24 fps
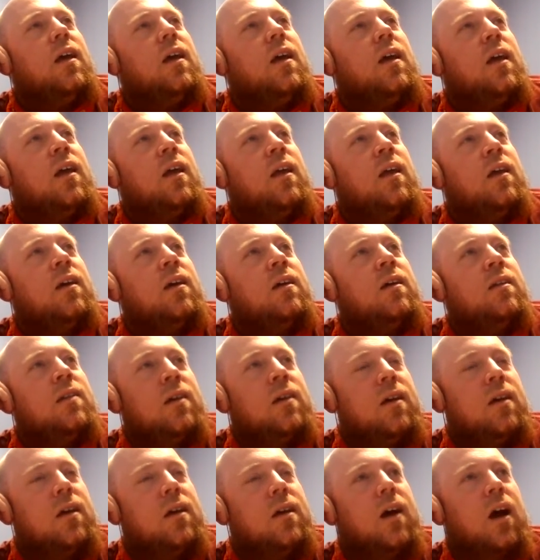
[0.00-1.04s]
and
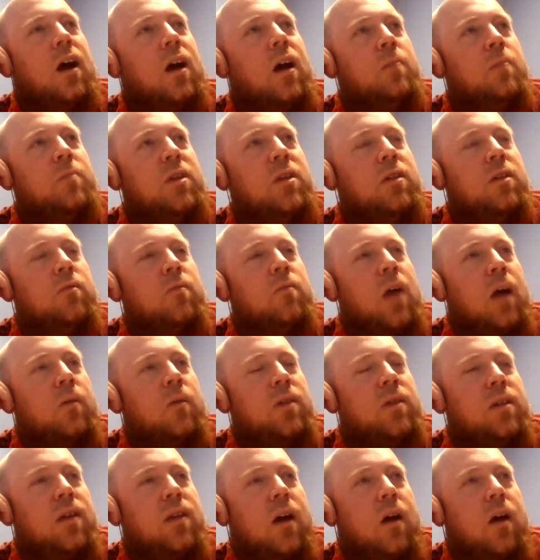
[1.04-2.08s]
I'm gonna
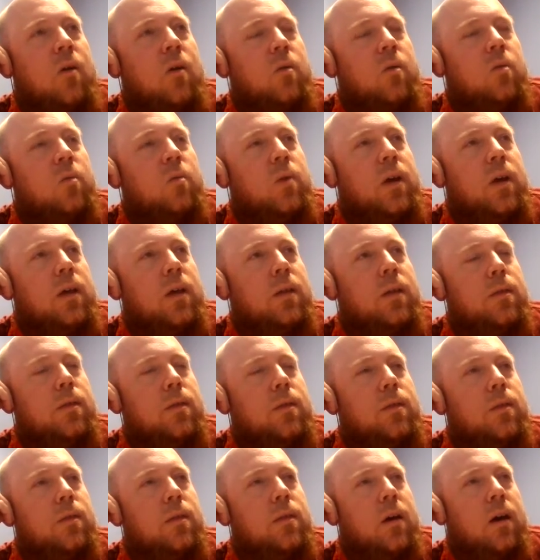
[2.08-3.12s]
round it out
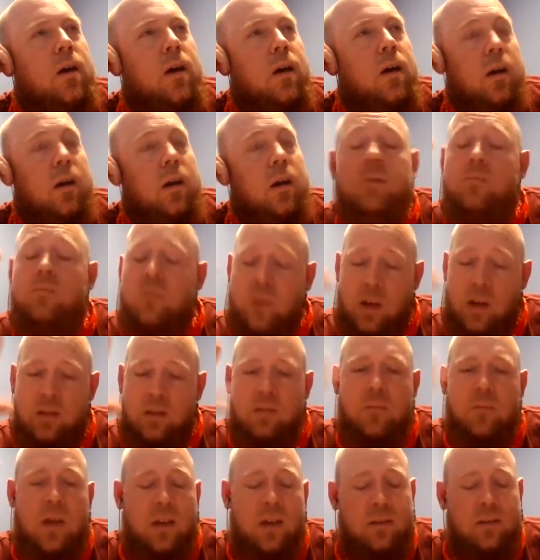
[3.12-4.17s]
with I'm
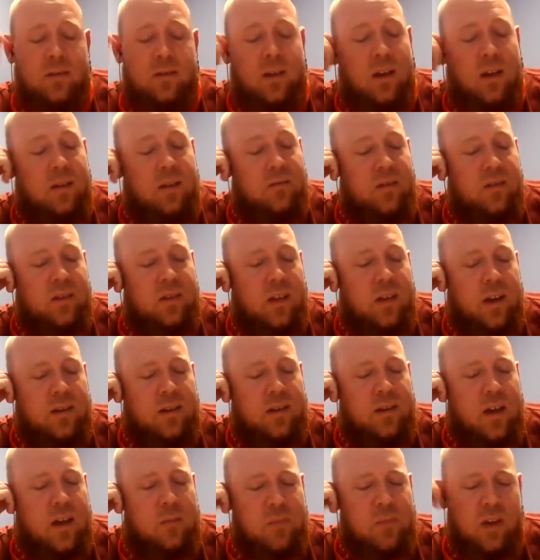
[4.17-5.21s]
Phantom X. I really
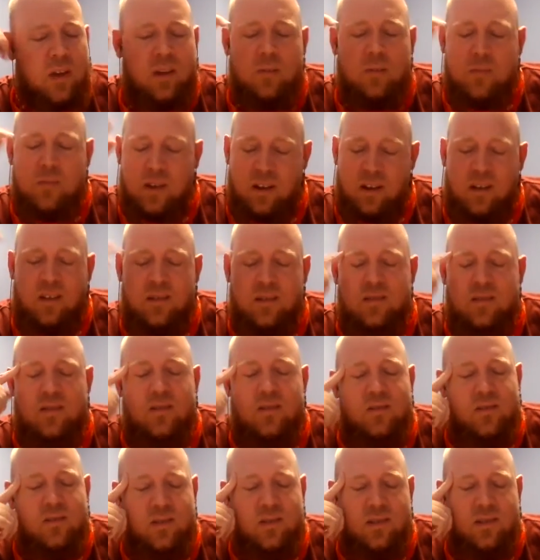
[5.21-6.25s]
like that pick. I'm gonna
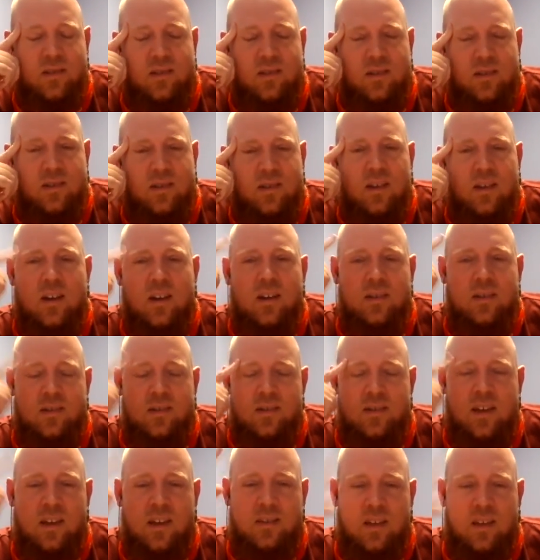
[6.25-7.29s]
also
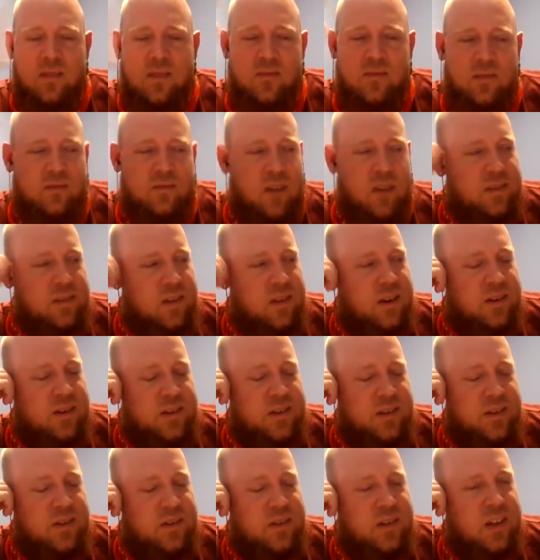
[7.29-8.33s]
take that one right there
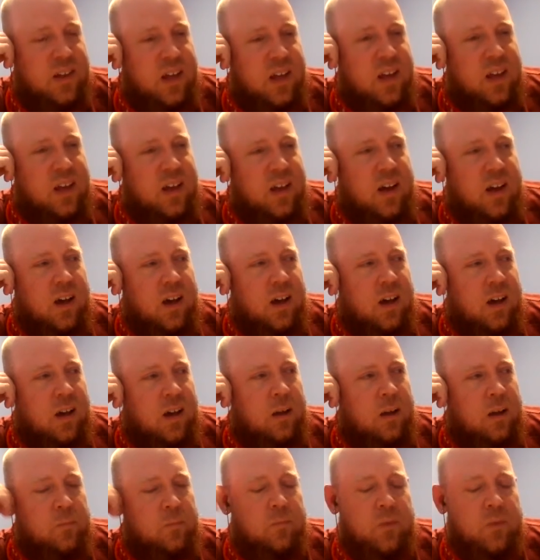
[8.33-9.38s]
too.
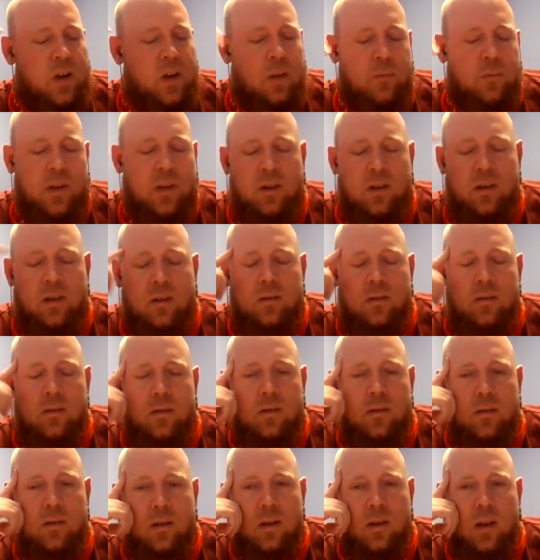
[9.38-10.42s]
But I'm gonna
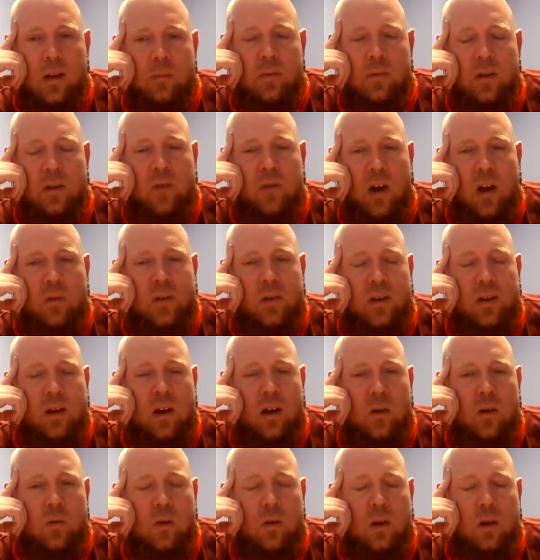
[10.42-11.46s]
round it
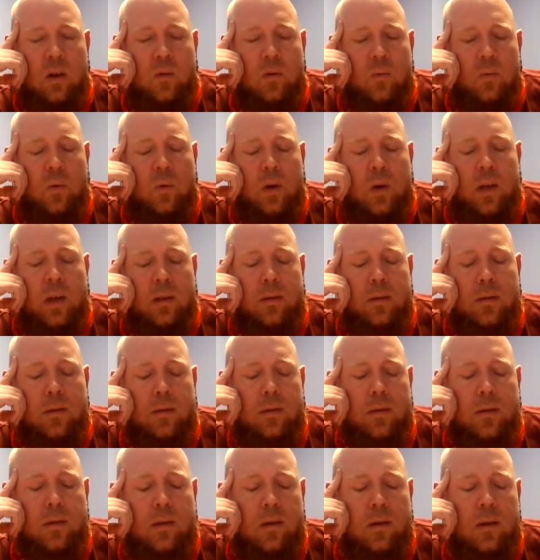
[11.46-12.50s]
out with
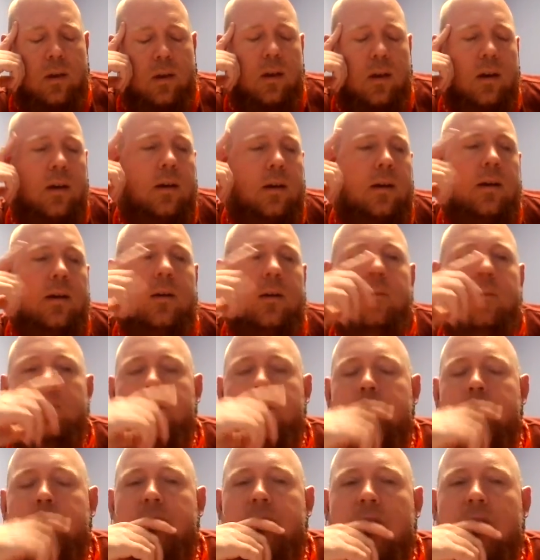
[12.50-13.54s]
uh,
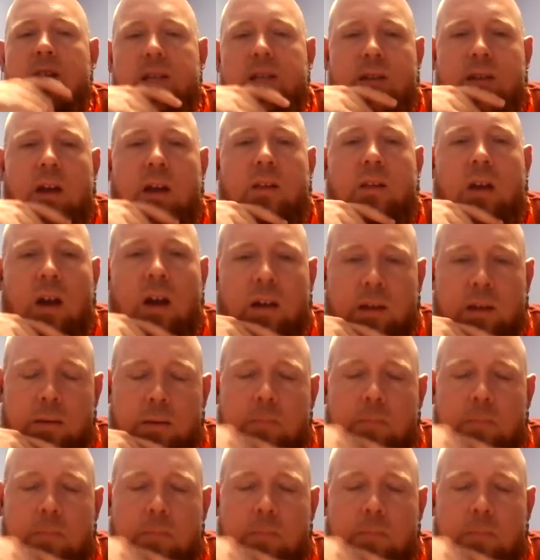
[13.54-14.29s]
Psylocke.